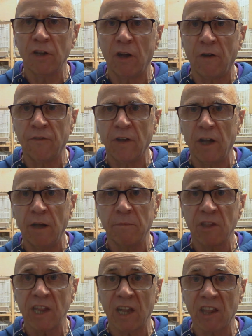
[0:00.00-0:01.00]
of
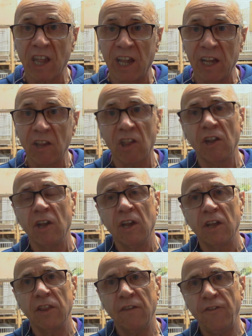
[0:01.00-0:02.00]
6 eggs.
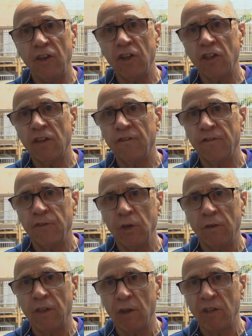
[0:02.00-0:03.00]
The first of few
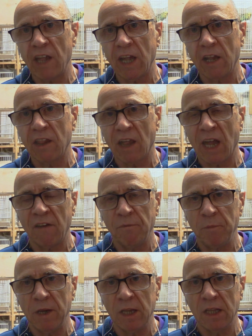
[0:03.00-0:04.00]
of those eggs have
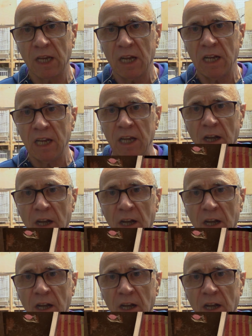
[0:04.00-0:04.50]
been clear,